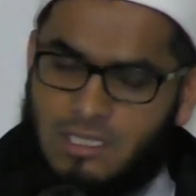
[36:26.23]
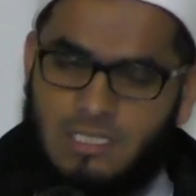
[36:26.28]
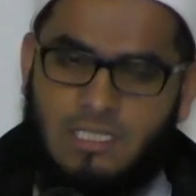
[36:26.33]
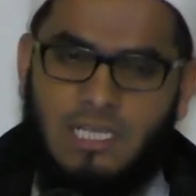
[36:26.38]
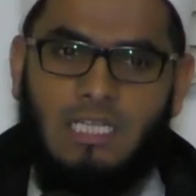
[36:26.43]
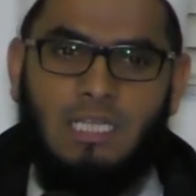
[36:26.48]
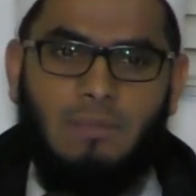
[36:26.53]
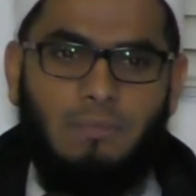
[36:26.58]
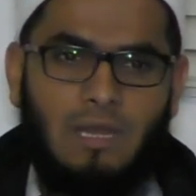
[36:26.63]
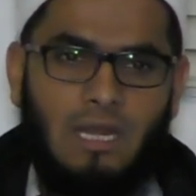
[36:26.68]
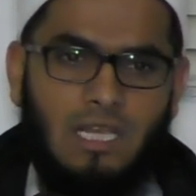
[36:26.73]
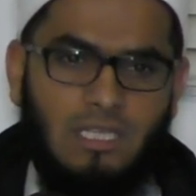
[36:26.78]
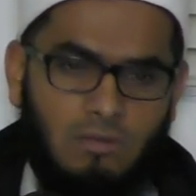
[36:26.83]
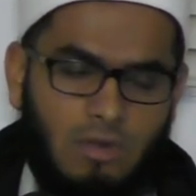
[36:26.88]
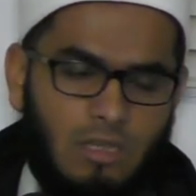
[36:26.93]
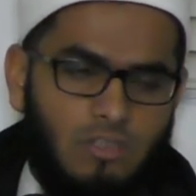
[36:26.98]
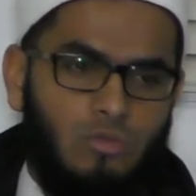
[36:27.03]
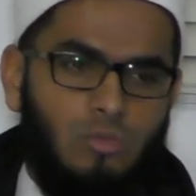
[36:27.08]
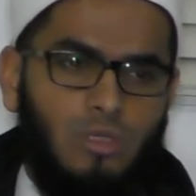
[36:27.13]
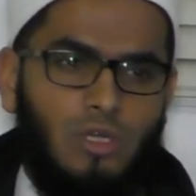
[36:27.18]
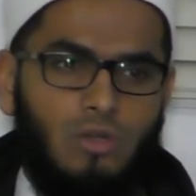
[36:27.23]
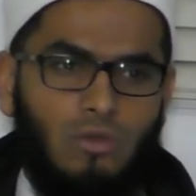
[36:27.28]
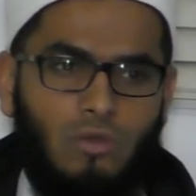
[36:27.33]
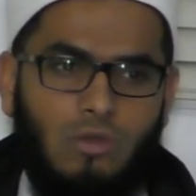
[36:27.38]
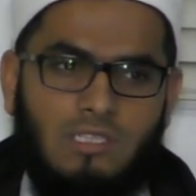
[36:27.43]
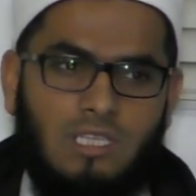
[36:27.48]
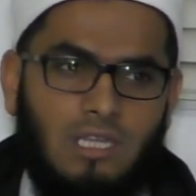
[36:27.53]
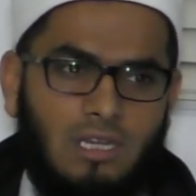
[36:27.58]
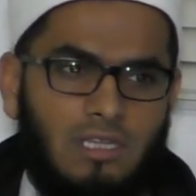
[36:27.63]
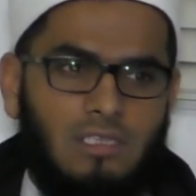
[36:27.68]
Inside the palace, there are so many
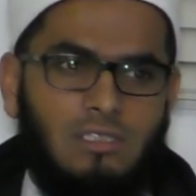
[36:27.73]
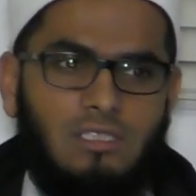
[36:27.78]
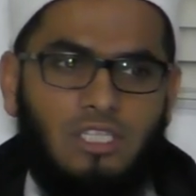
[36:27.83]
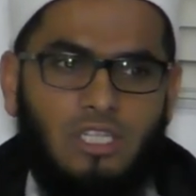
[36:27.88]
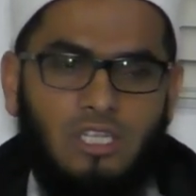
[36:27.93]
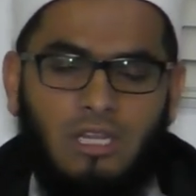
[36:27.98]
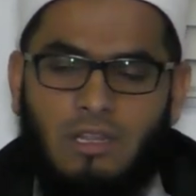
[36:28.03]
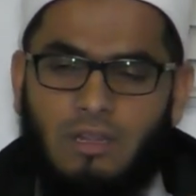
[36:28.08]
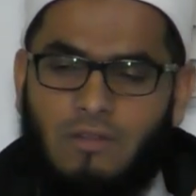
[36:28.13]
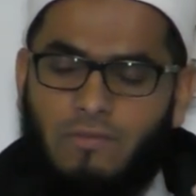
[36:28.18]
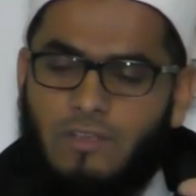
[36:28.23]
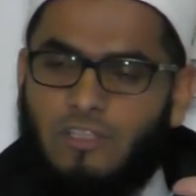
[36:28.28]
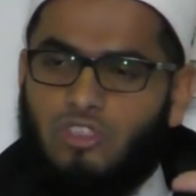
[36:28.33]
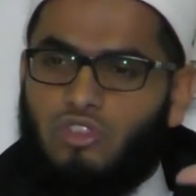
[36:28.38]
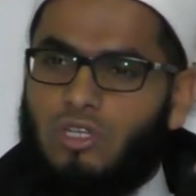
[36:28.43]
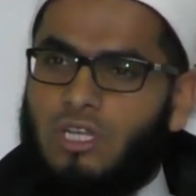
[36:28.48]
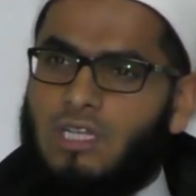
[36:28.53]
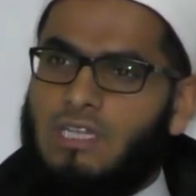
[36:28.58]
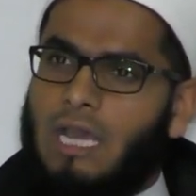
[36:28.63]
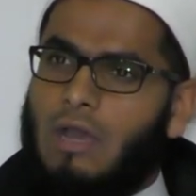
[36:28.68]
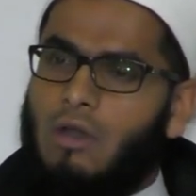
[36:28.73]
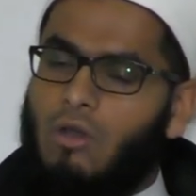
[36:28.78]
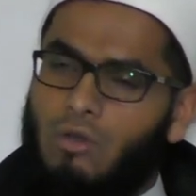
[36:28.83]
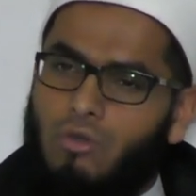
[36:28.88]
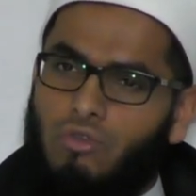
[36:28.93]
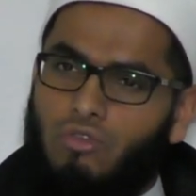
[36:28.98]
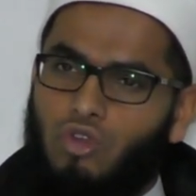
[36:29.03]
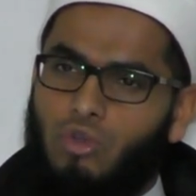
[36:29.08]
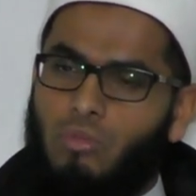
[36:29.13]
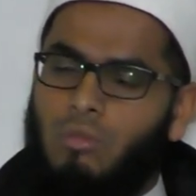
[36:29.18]
doors, and eventually in that
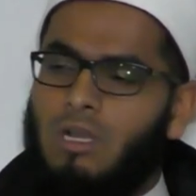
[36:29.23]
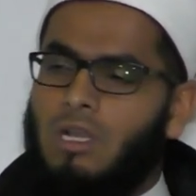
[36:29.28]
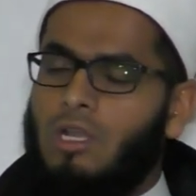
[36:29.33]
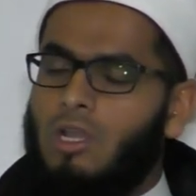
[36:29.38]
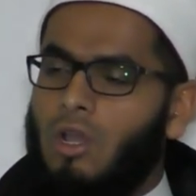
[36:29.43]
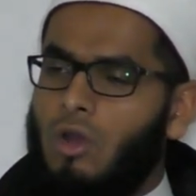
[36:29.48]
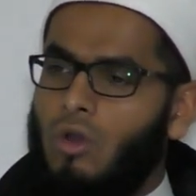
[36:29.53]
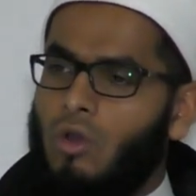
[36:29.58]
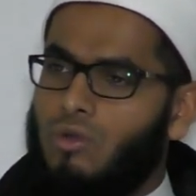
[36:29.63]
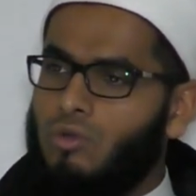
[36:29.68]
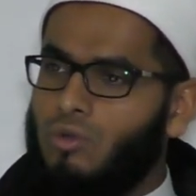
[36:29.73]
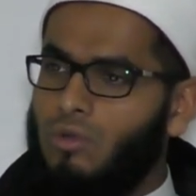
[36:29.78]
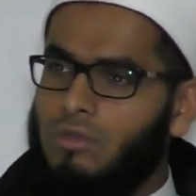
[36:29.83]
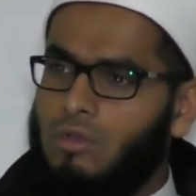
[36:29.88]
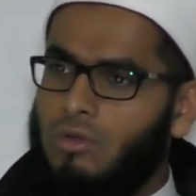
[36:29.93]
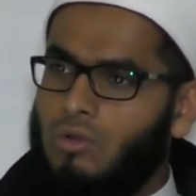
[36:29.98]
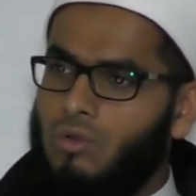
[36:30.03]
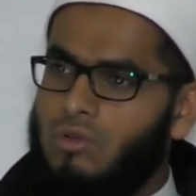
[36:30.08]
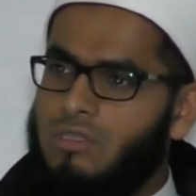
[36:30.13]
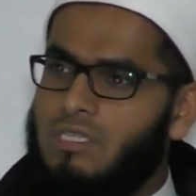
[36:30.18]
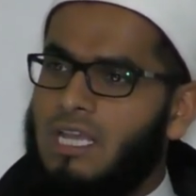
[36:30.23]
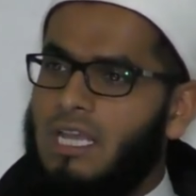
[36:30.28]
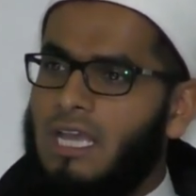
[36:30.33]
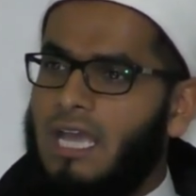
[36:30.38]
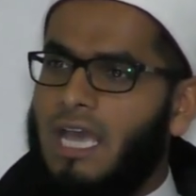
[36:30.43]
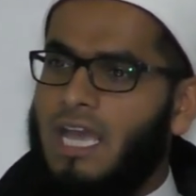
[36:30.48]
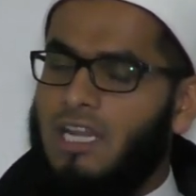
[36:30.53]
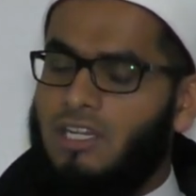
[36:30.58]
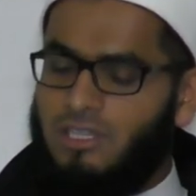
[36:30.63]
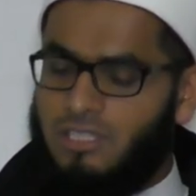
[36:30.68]
whole room, locked all the doors,
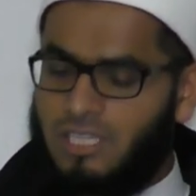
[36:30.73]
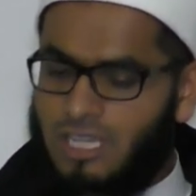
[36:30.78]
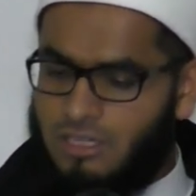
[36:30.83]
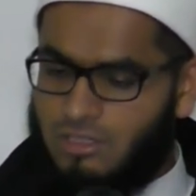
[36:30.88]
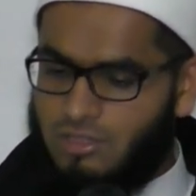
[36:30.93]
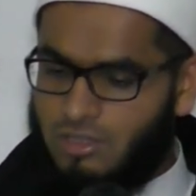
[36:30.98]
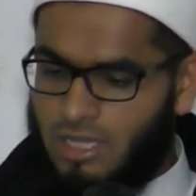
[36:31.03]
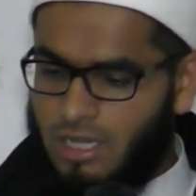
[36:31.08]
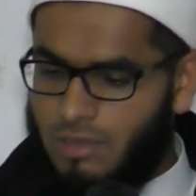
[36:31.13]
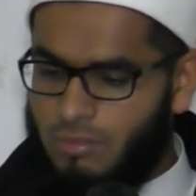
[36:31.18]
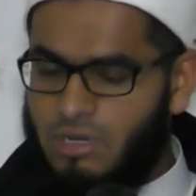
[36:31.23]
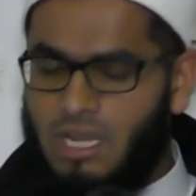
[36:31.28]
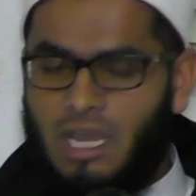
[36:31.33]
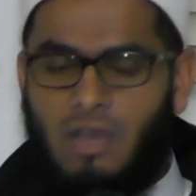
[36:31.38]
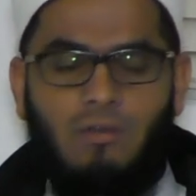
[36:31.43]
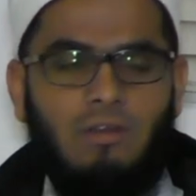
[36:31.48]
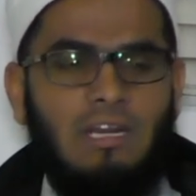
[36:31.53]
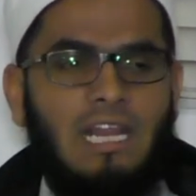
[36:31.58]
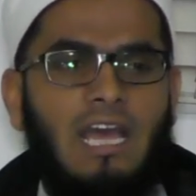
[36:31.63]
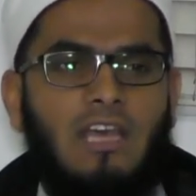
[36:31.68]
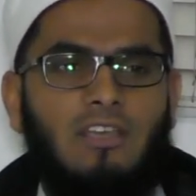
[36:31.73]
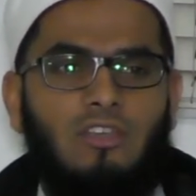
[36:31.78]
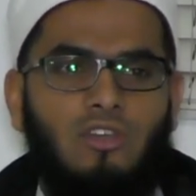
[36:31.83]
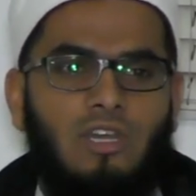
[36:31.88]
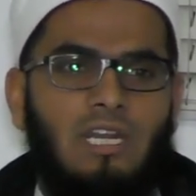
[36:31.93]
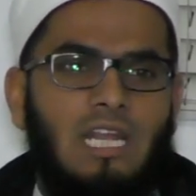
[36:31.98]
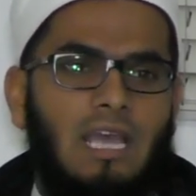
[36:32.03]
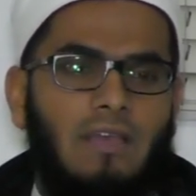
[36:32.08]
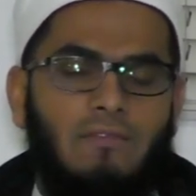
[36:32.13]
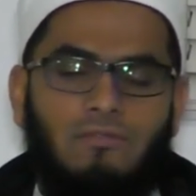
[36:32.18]
and she said to him, now you're
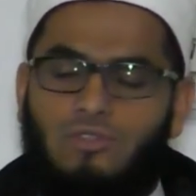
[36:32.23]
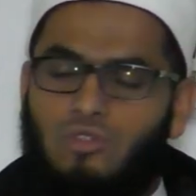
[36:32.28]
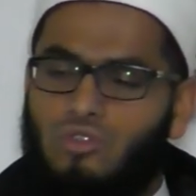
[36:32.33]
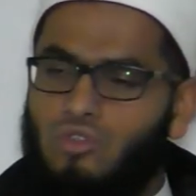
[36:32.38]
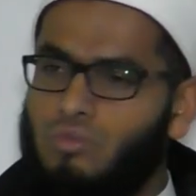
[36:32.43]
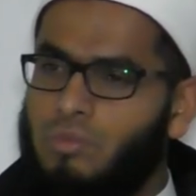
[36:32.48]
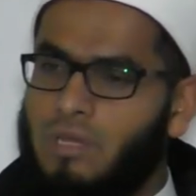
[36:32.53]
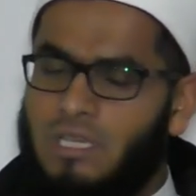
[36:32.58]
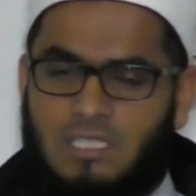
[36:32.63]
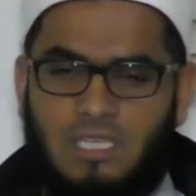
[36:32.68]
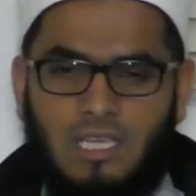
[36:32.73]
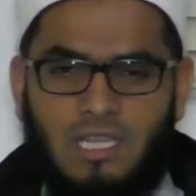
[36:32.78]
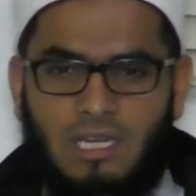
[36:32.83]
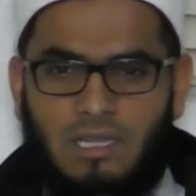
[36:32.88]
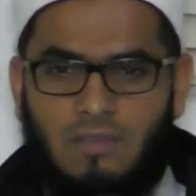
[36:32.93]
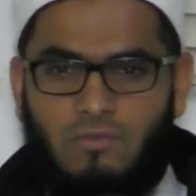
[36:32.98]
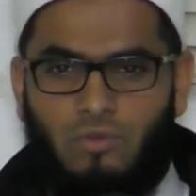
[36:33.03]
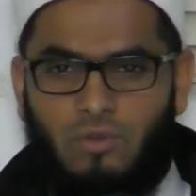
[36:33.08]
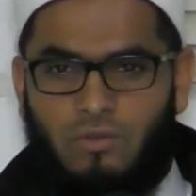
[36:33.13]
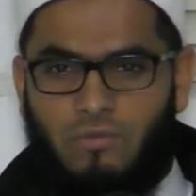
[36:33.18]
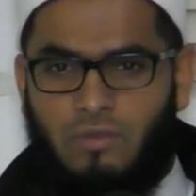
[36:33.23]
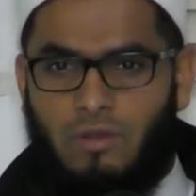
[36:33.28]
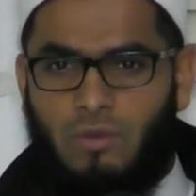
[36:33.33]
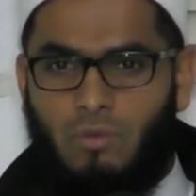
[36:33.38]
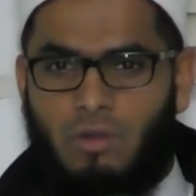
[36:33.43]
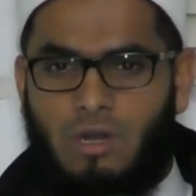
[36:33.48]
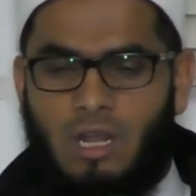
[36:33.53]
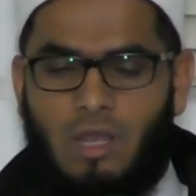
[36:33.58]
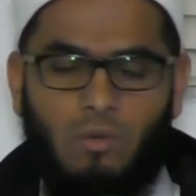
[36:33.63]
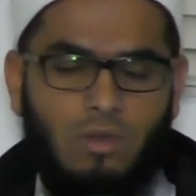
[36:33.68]
going to have to basically
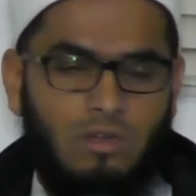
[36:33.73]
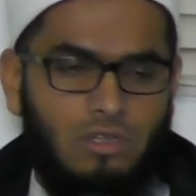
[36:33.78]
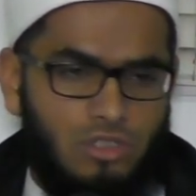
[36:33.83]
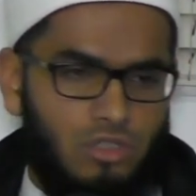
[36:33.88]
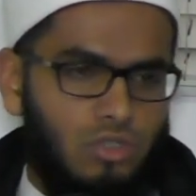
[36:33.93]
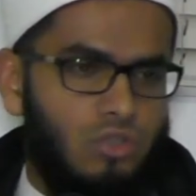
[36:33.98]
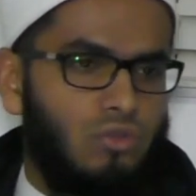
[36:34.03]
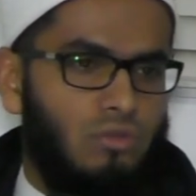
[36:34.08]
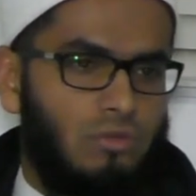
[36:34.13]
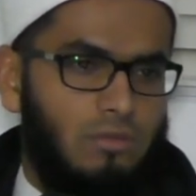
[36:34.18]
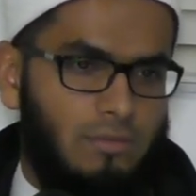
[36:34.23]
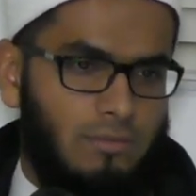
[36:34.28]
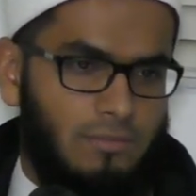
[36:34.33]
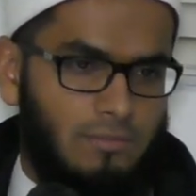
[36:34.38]
fulfill what I want you to do.